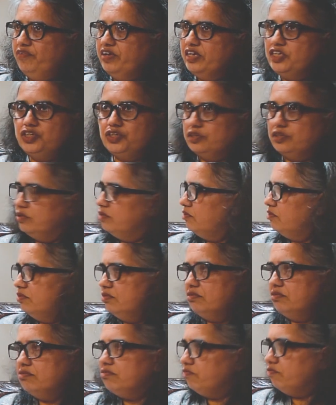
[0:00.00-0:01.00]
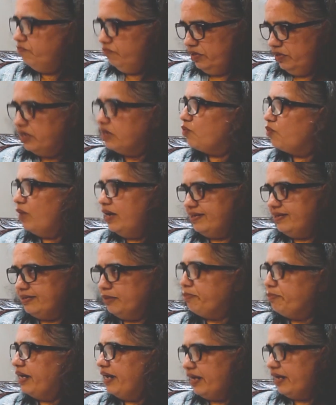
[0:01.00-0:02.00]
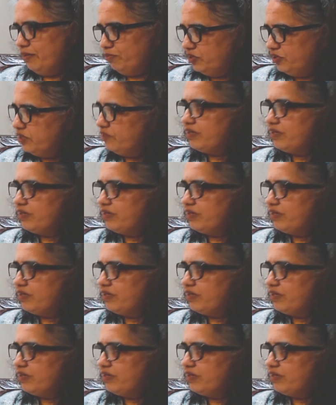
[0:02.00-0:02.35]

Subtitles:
which requires a paradigm